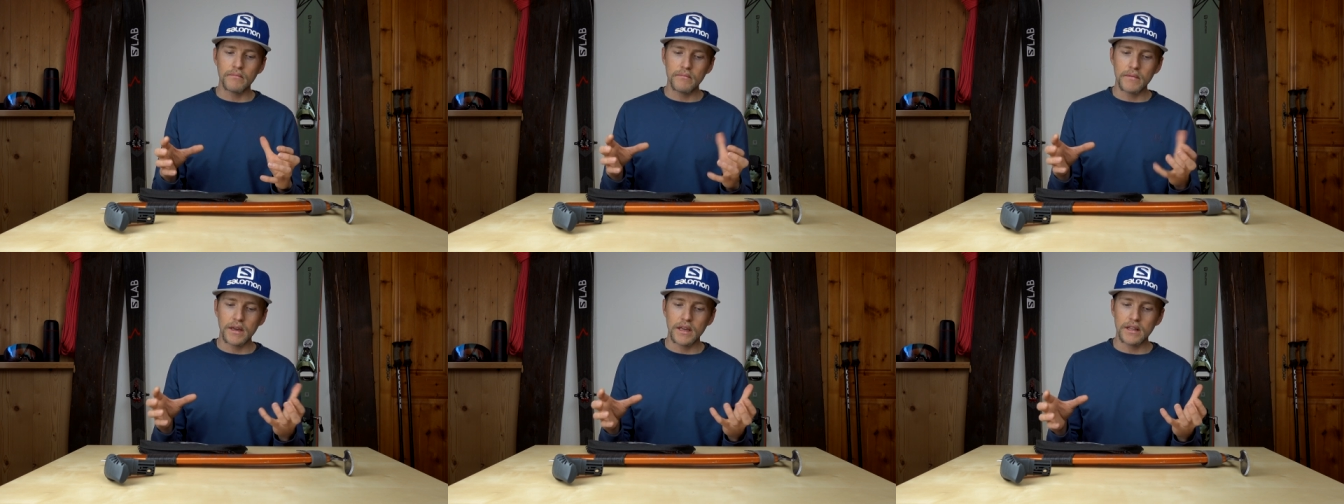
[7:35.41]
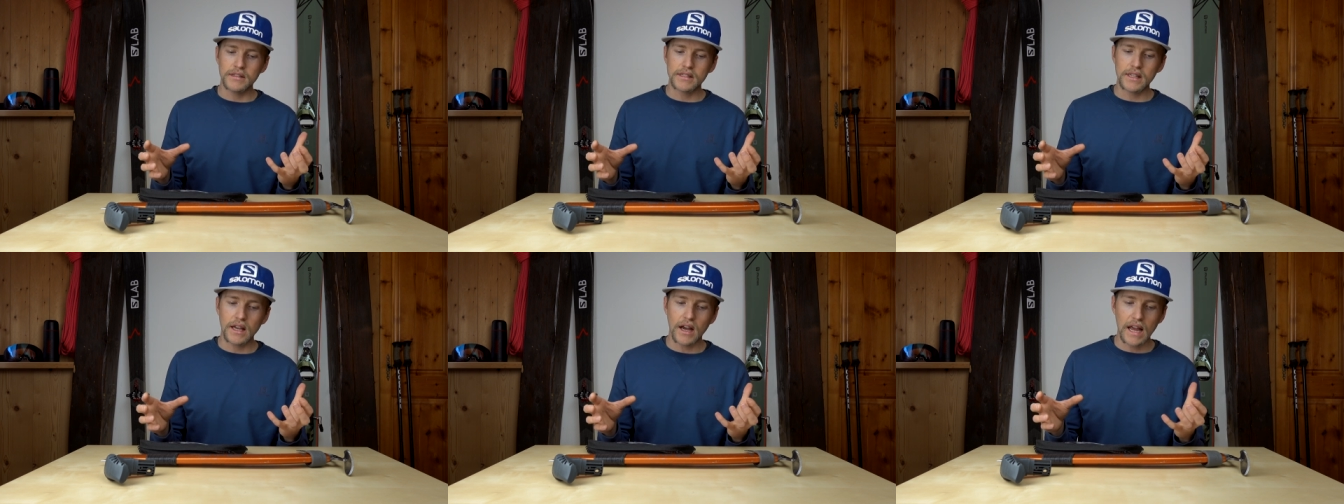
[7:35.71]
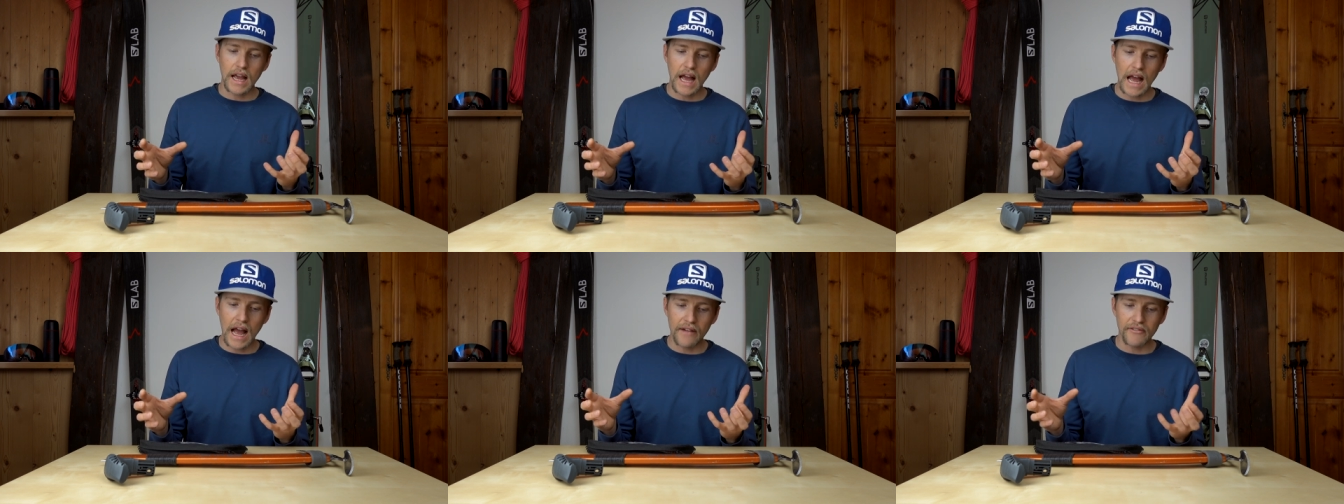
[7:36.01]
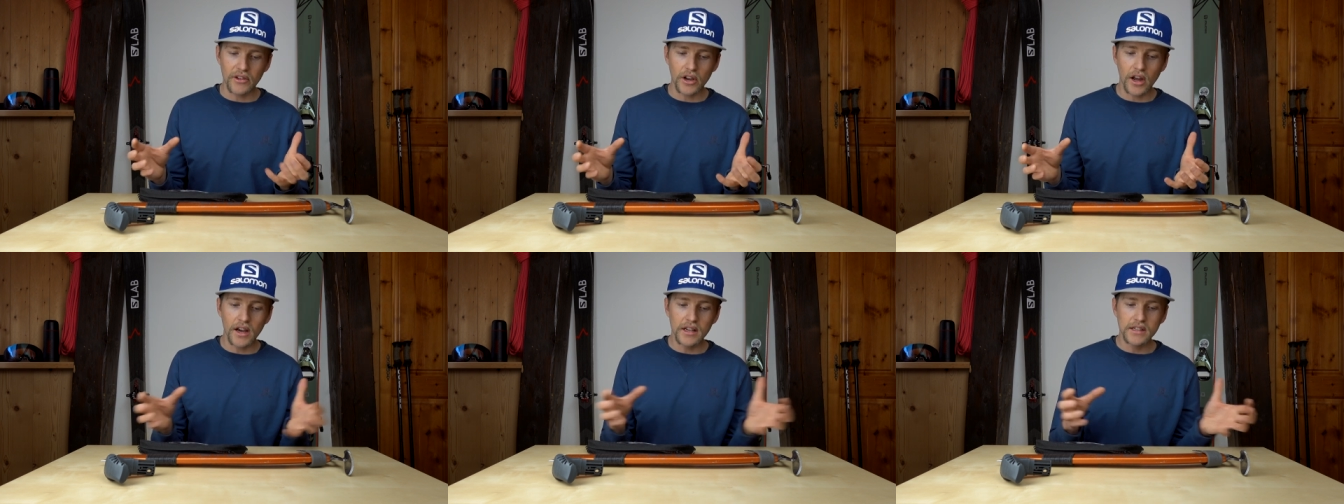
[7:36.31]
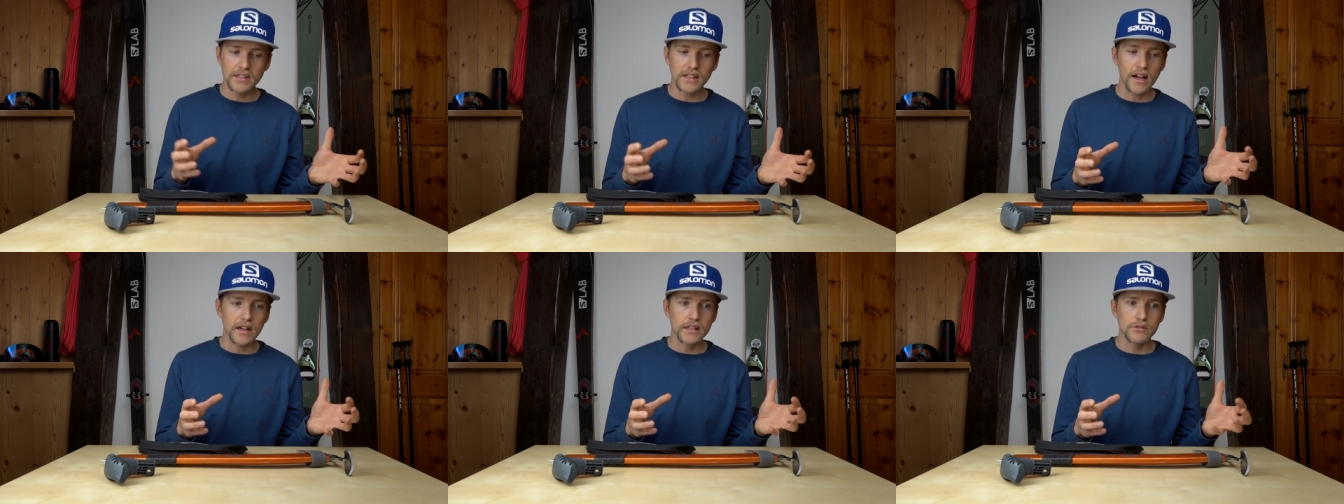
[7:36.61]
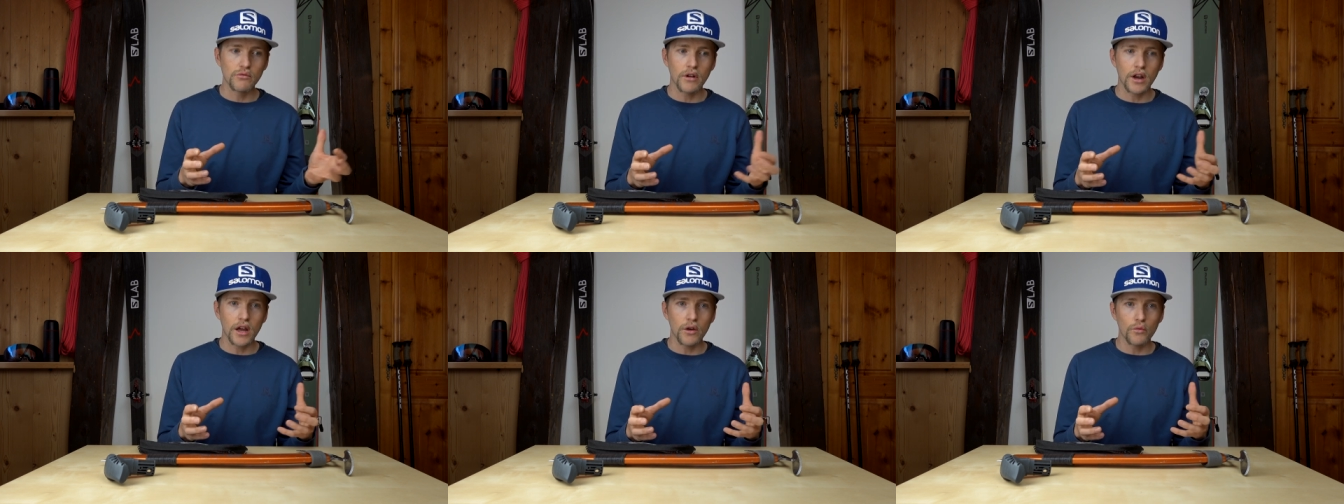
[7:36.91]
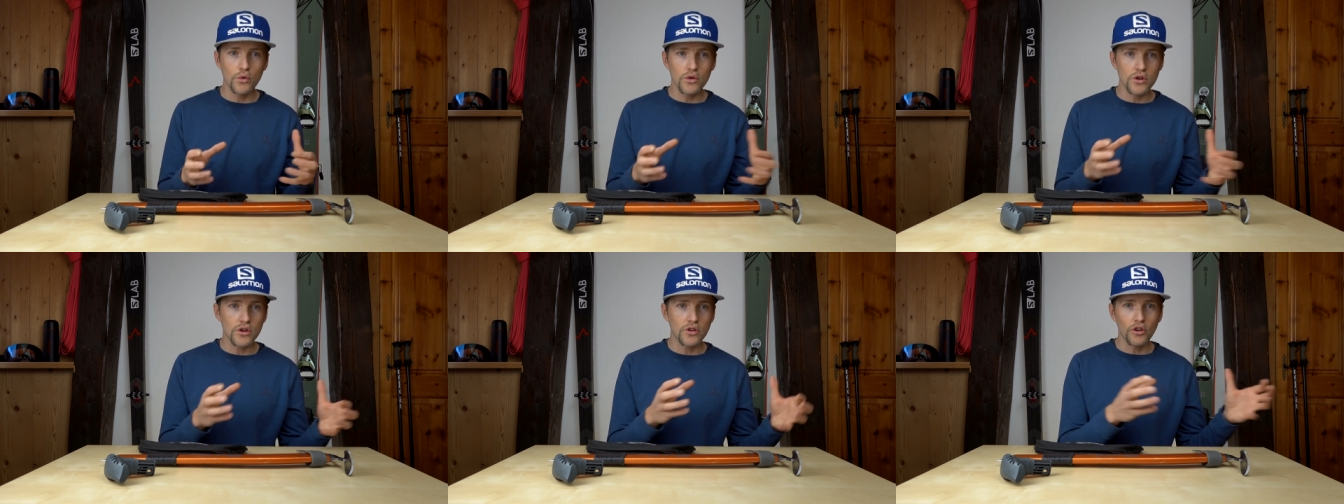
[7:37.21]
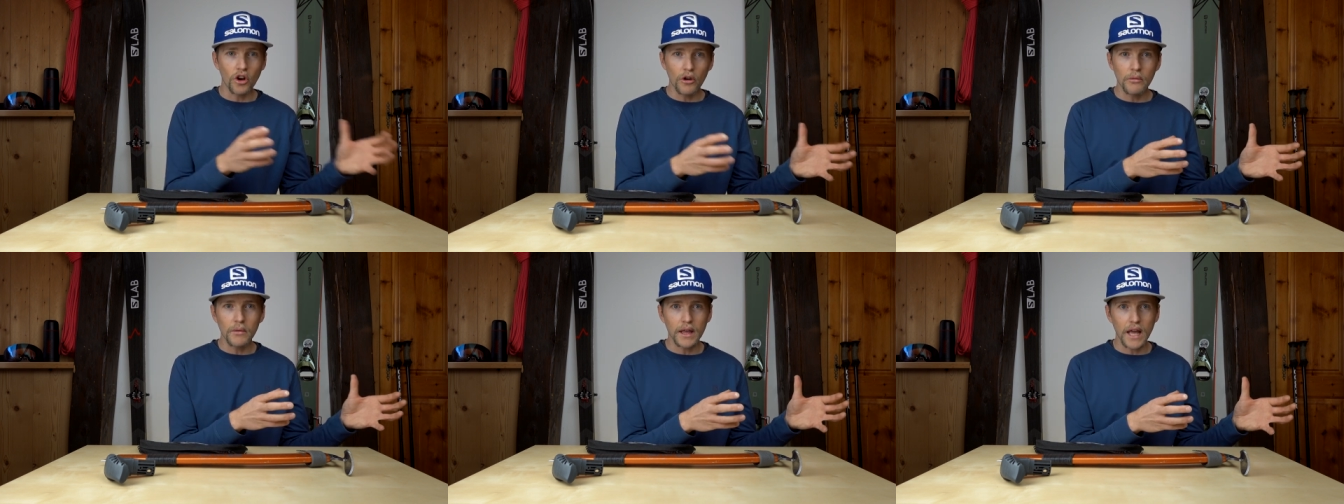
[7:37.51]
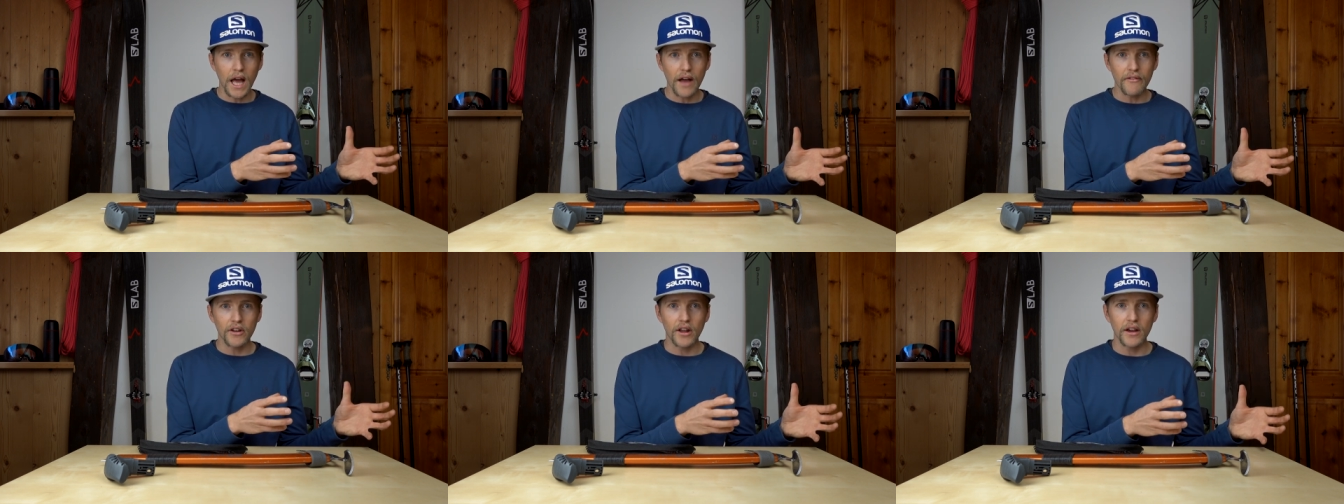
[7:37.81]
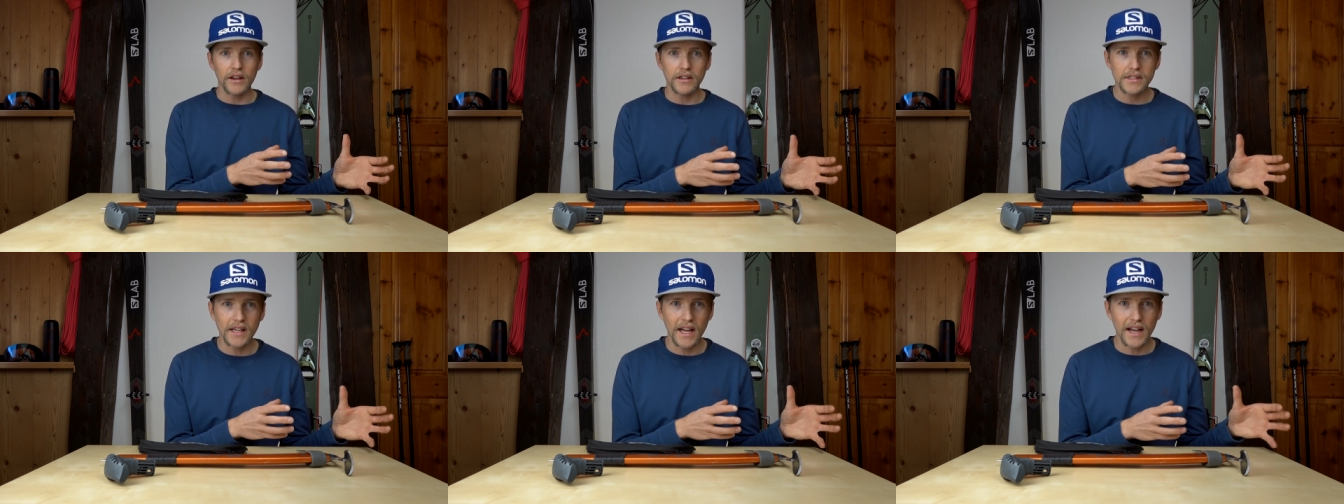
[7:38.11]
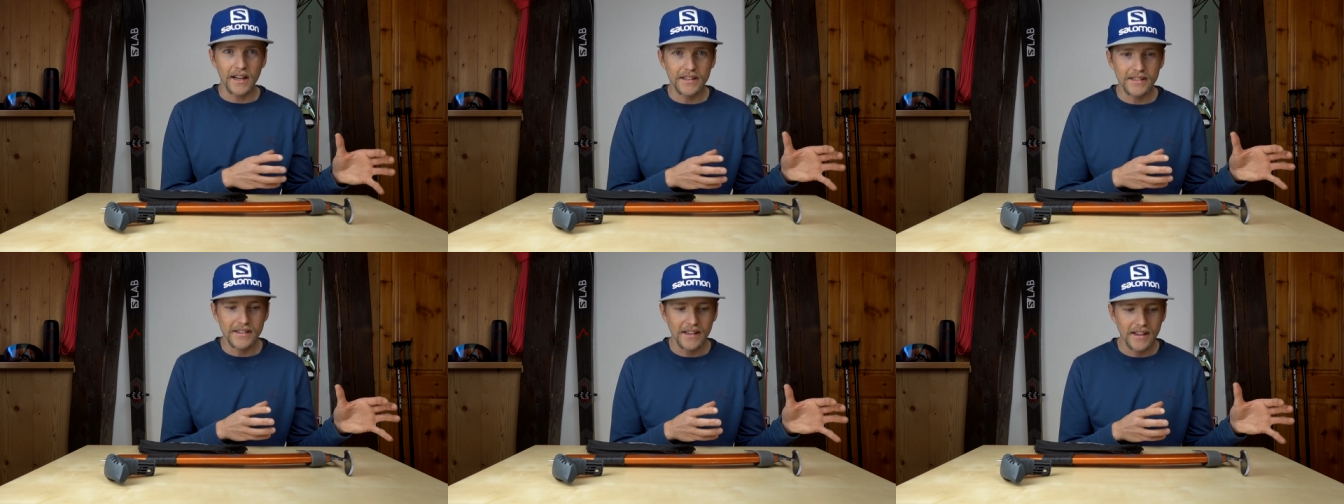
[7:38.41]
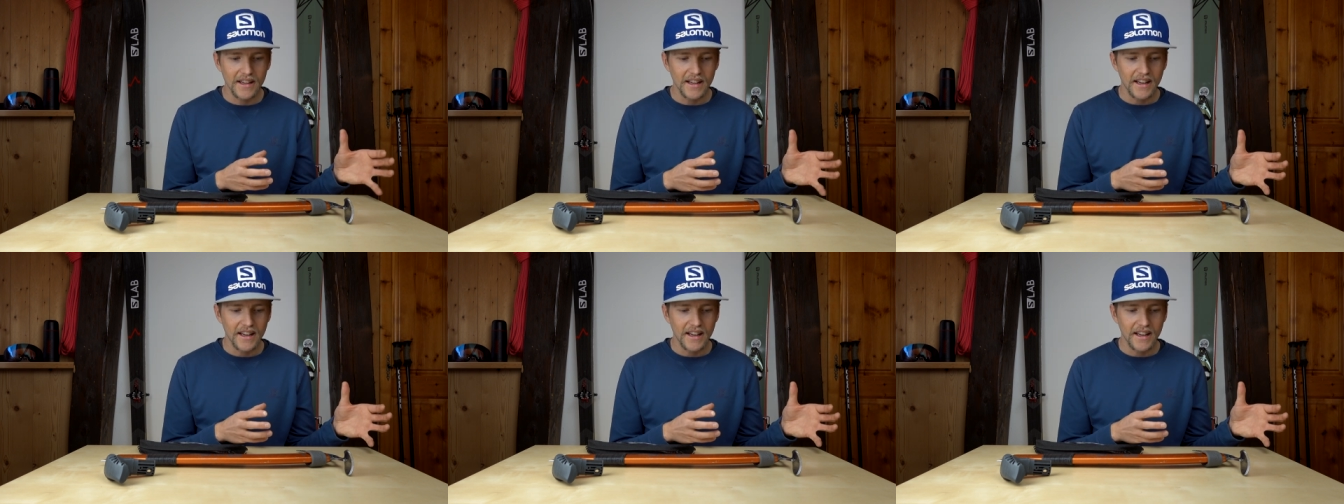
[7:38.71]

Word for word: means that i have an ice axe when i wouldn't normally have an ice axe